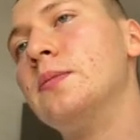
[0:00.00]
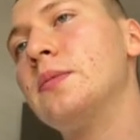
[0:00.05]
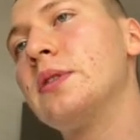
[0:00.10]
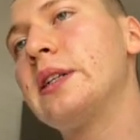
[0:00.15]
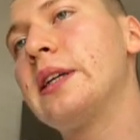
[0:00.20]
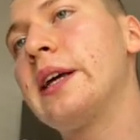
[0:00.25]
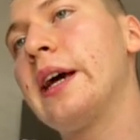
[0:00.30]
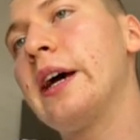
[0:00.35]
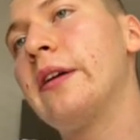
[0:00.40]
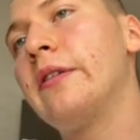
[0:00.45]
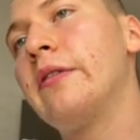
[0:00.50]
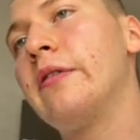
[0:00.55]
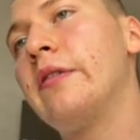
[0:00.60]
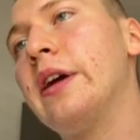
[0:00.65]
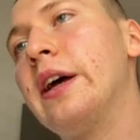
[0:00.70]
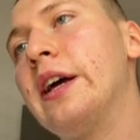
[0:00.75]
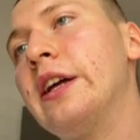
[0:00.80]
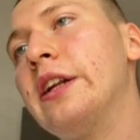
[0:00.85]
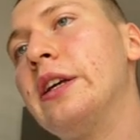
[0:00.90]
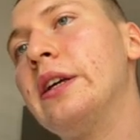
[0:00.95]
Get
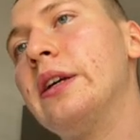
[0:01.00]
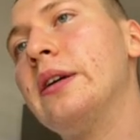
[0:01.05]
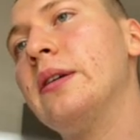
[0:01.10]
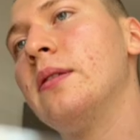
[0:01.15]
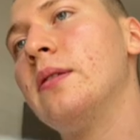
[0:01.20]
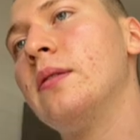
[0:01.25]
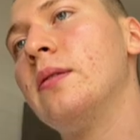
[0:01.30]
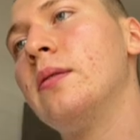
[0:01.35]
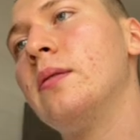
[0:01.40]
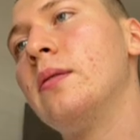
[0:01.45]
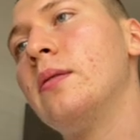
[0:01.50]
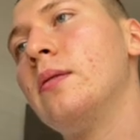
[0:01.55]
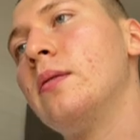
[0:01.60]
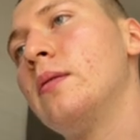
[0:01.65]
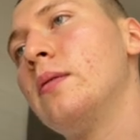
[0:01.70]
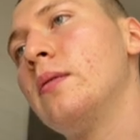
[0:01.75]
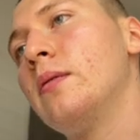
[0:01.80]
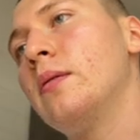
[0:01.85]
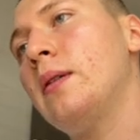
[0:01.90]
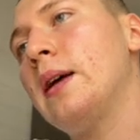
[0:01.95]
ready.
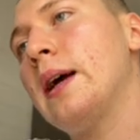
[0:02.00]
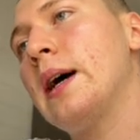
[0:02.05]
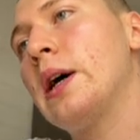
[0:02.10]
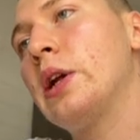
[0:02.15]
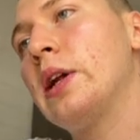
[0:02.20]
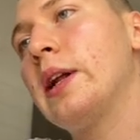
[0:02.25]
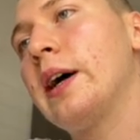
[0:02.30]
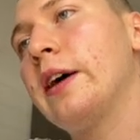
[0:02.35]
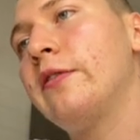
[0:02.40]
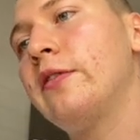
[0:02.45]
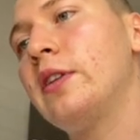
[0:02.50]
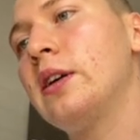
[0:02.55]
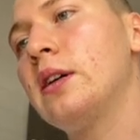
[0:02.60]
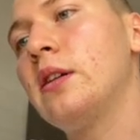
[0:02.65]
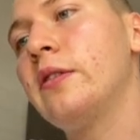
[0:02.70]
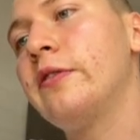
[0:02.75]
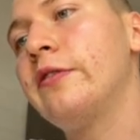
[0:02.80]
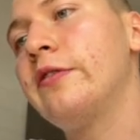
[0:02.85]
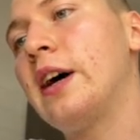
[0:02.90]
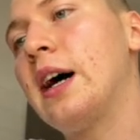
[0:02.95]
How did I feel?
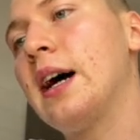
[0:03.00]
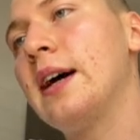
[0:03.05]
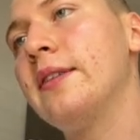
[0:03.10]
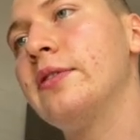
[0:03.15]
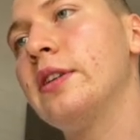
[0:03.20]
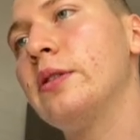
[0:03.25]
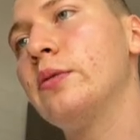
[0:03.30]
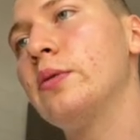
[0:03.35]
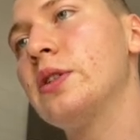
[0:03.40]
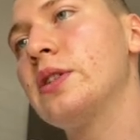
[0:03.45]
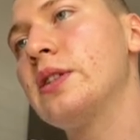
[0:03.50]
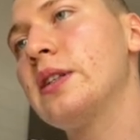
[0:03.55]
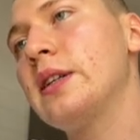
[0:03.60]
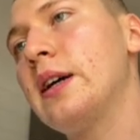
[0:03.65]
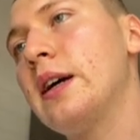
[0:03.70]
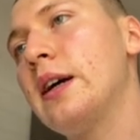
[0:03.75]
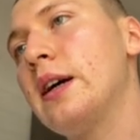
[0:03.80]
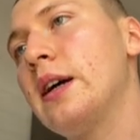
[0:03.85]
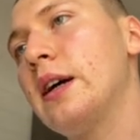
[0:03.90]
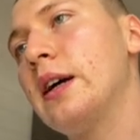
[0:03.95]
5, it was
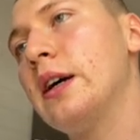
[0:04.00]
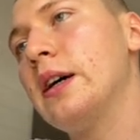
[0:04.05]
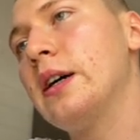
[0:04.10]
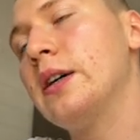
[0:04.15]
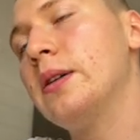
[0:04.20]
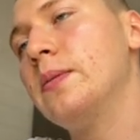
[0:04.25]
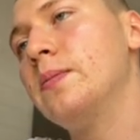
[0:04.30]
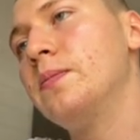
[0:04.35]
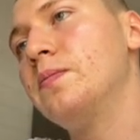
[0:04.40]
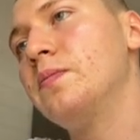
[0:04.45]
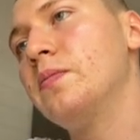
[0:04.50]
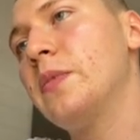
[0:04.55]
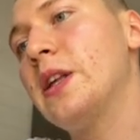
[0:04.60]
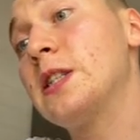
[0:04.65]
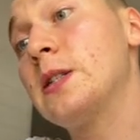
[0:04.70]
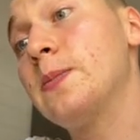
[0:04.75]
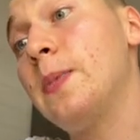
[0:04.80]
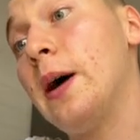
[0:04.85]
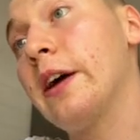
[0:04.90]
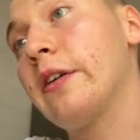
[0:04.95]

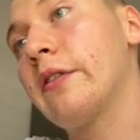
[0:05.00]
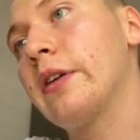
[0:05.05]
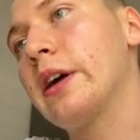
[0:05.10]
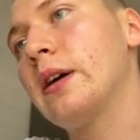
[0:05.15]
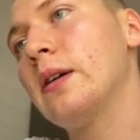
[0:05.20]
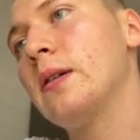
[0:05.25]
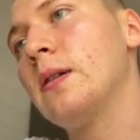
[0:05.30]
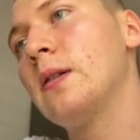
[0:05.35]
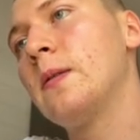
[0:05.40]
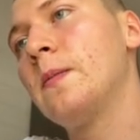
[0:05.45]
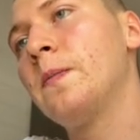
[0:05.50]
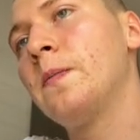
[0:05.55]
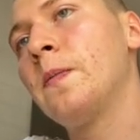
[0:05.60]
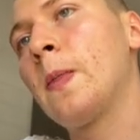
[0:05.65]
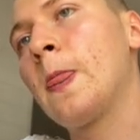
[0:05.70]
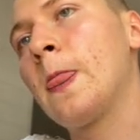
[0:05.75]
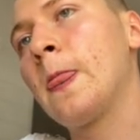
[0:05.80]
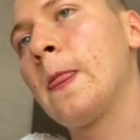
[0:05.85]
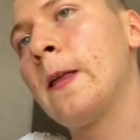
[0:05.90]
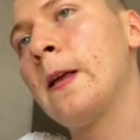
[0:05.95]
inspiring.
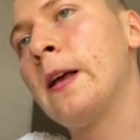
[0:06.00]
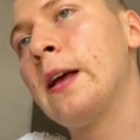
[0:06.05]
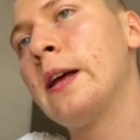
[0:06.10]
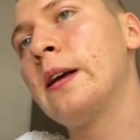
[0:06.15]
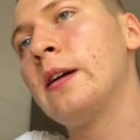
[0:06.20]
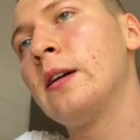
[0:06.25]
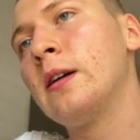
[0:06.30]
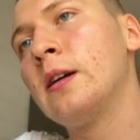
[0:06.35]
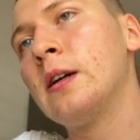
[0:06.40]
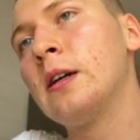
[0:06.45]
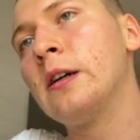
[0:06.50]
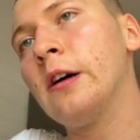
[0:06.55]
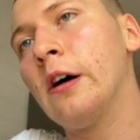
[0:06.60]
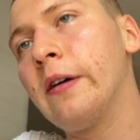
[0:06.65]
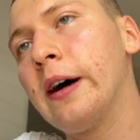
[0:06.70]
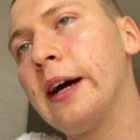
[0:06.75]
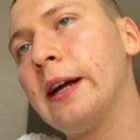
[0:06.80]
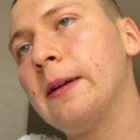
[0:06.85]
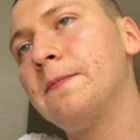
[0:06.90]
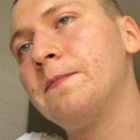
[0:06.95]
All
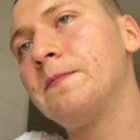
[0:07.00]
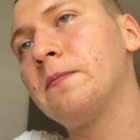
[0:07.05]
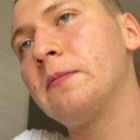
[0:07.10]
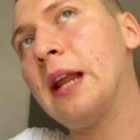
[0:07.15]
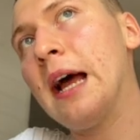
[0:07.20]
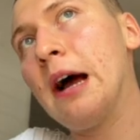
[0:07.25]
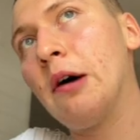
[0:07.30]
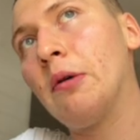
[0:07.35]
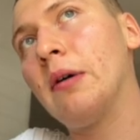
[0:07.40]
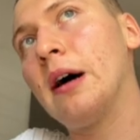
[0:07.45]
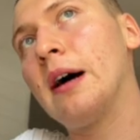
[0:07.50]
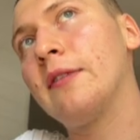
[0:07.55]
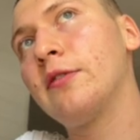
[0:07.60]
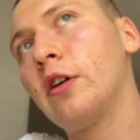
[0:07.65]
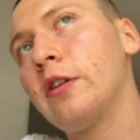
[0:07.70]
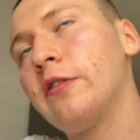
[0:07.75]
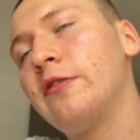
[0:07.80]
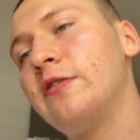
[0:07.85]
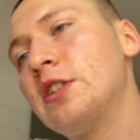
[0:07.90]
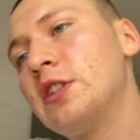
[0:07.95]
right. Now,
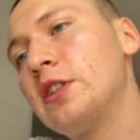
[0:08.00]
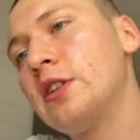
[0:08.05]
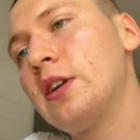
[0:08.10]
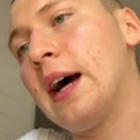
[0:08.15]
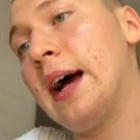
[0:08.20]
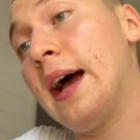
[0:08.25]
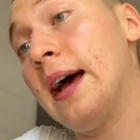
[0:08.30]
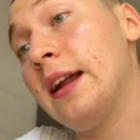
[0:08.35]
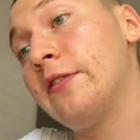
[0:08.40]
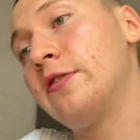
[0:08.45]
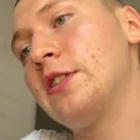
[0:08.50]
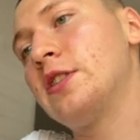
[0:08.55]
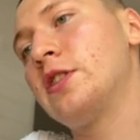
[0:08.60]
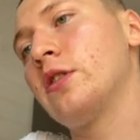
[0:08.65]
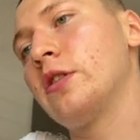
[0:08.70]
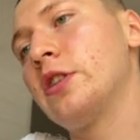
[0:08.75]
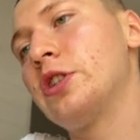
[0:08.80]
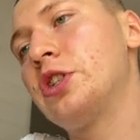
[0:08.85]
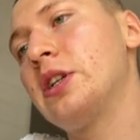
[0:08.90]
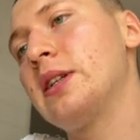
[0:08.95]
I had a
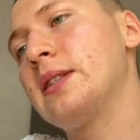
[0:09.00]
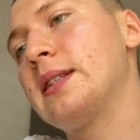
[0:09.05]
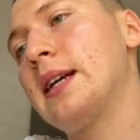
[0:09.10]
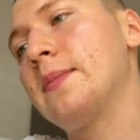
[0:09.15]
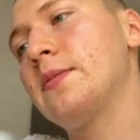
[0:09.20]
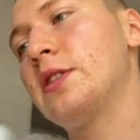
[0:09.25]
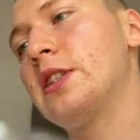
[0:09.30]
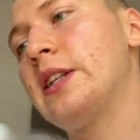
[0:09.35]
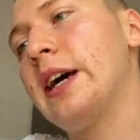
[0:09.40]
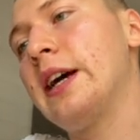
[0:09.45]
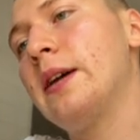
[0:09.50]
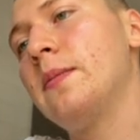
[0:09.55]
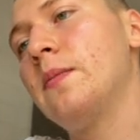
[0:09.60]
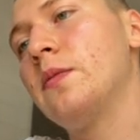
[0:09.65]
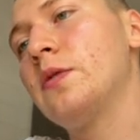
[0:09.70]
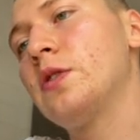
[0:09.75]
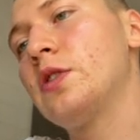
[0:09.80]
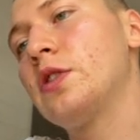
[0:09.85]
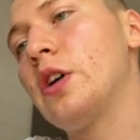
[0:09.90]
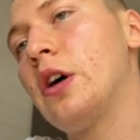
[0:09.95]
physiology exam today,
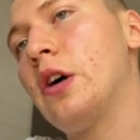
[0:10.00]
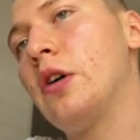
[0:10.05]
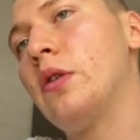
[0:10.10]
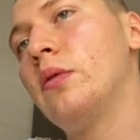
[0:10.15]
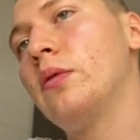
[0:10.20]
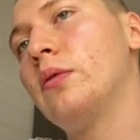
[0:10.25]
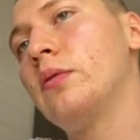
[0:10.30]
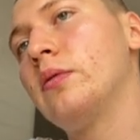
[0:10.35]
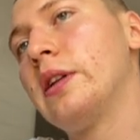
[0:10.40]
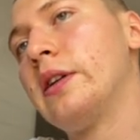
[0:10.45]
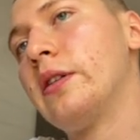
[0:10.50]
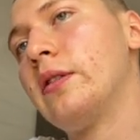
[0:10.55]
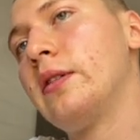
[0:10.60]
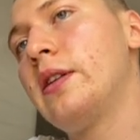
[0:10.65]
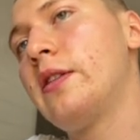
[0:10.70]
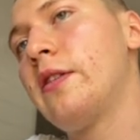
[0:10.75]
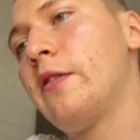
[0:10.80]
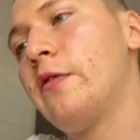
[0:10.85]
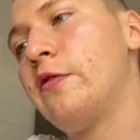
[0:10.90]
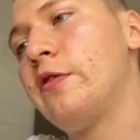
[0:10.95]
so literally
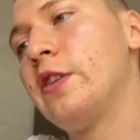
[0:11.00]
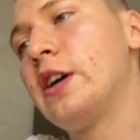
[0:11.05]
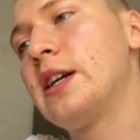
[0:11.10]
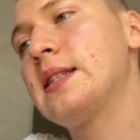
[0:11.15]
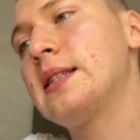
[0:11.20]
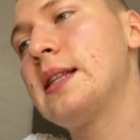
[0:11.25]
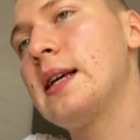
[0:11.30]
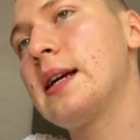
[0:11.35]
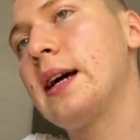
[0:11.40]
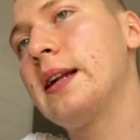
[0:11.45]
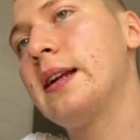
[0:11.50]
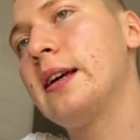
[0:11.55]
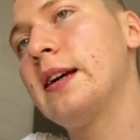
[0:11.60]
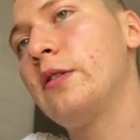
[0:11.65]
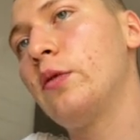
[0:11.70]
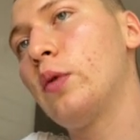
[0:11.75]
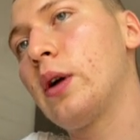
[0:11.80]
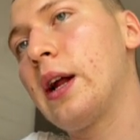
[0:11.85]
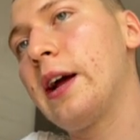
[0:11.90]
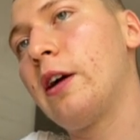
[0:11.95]
the first thing I did
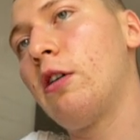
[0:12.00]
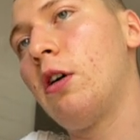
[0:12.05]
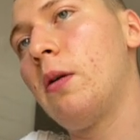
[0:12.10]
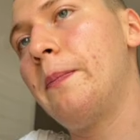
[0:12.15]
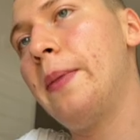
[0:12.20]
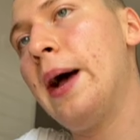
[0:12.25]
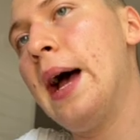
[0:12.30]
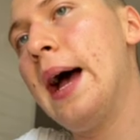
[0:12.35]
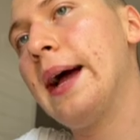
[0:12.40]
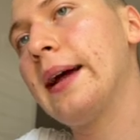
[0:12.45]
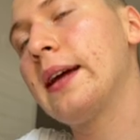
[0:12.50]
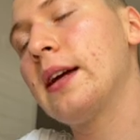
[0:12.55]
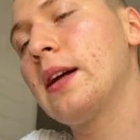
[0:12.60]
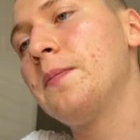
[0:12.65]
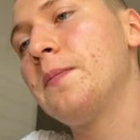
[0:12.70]
when I got back